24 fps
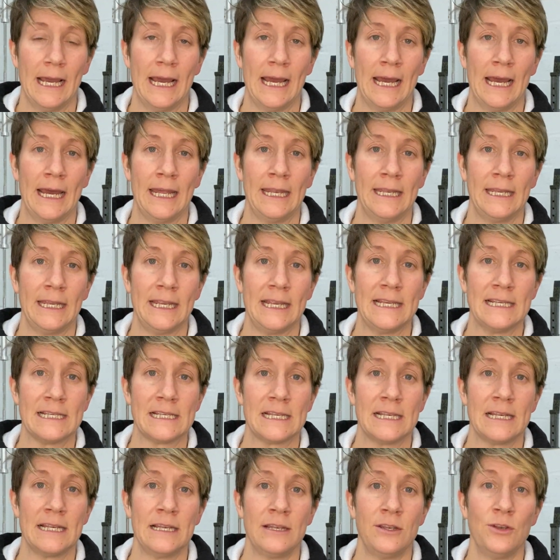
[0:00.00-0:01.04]
and is
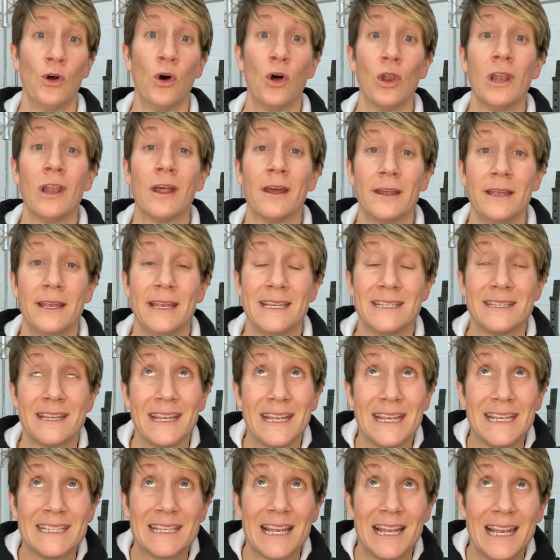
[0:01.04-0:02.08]

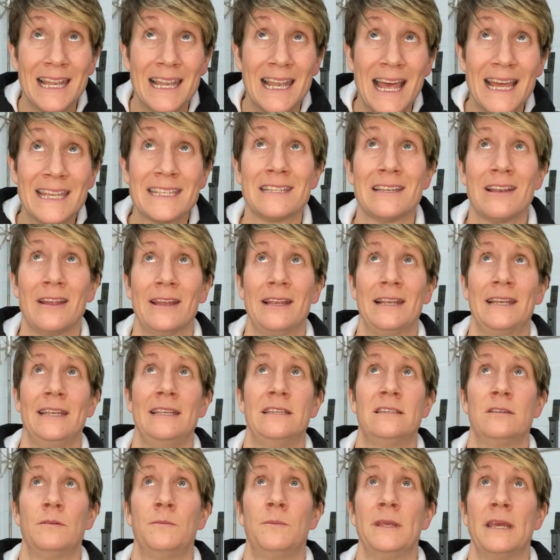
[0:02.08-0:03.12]
less
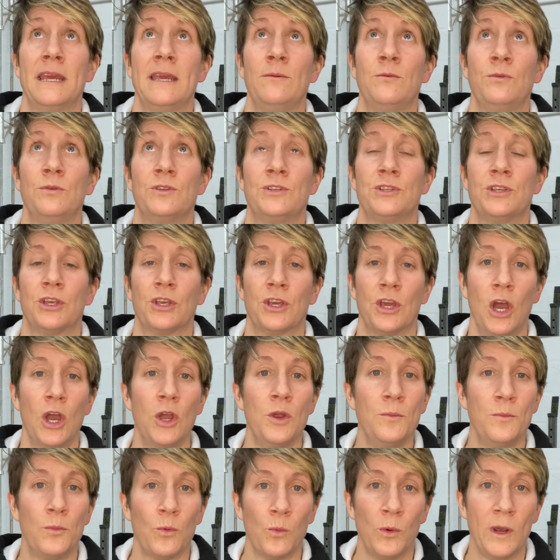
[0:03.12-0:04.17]
likely to be able to
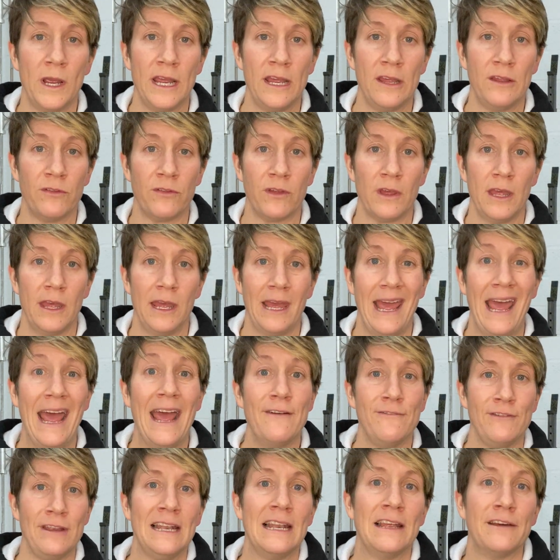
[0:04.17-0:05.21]
cope with
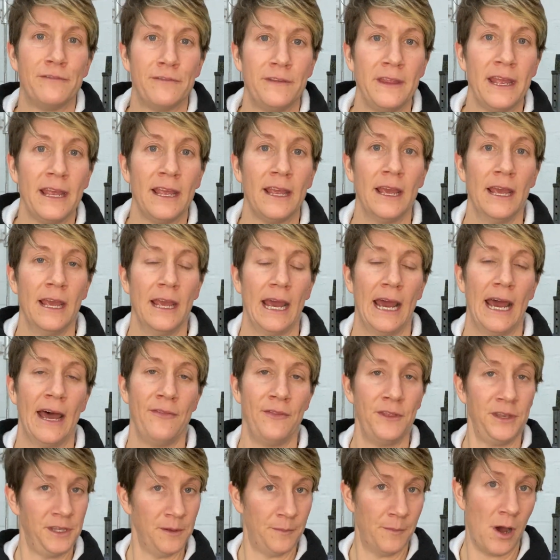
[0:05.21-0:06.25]
heavy lifting
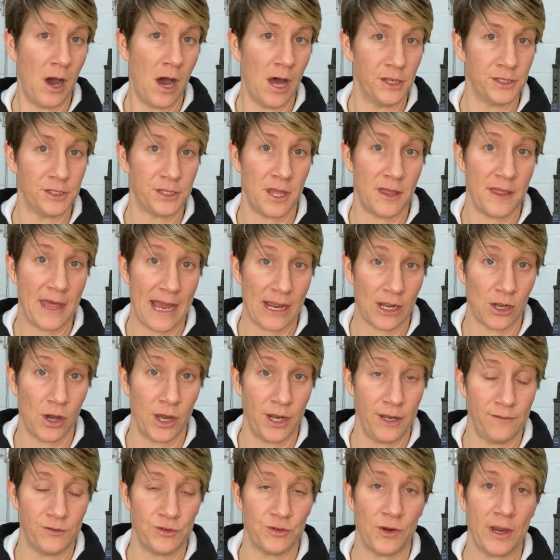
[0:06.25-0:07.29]
and the demands that that
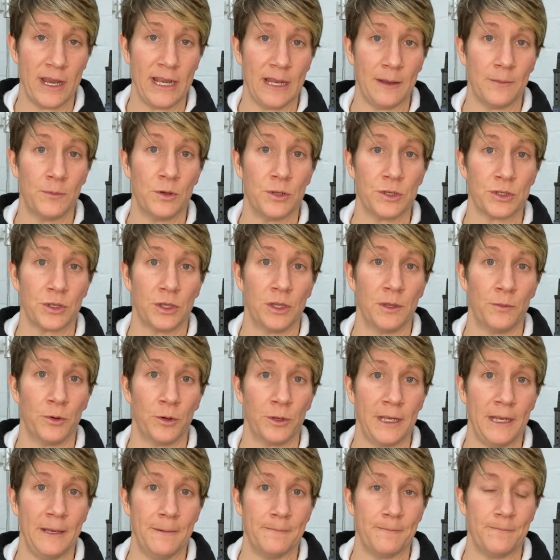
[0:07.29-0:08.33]
kind of training puts on the
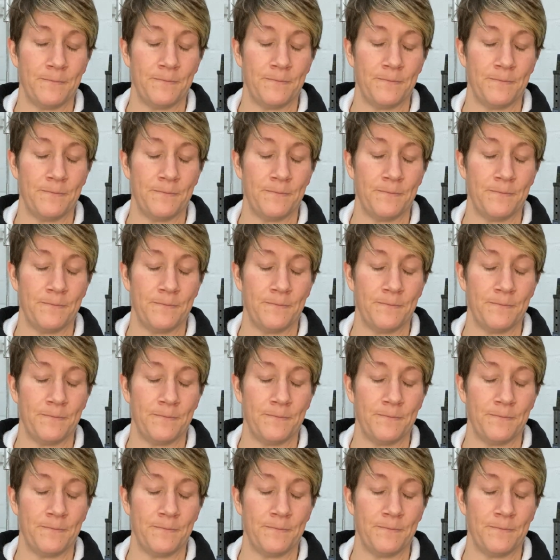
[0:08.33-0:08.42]
body.